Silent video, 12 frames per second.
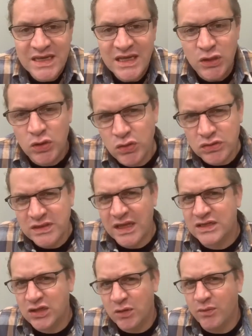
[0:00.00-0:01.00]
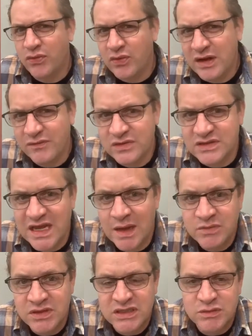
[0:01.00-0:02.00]
used that term 3 different
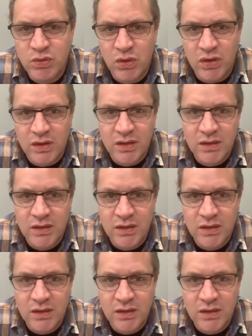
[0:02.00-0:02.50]
times in his book